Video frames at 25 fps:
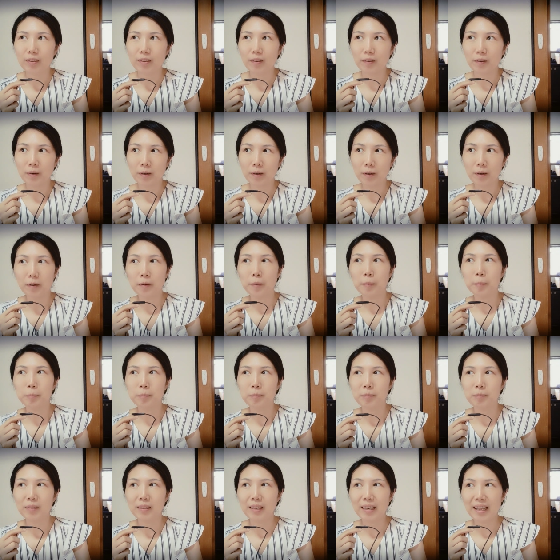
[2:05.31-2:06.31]
um,
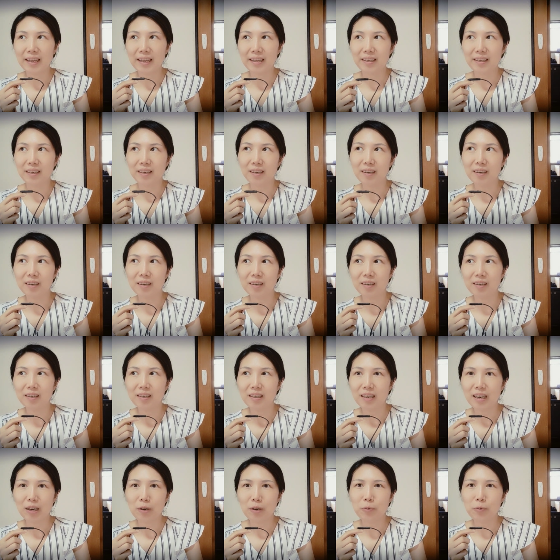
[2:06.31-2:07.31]
like uh,
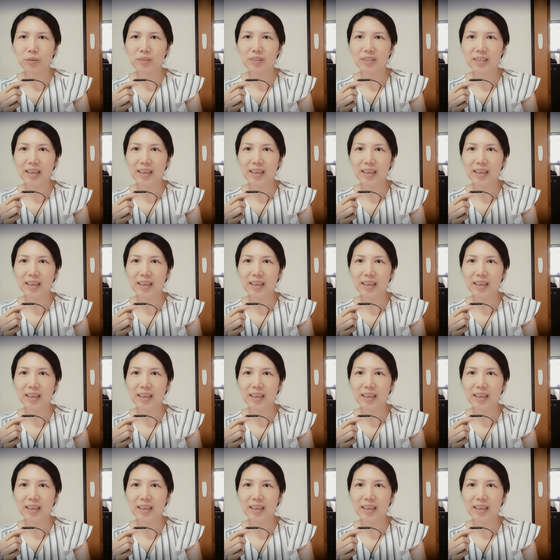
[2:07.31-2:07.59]
I was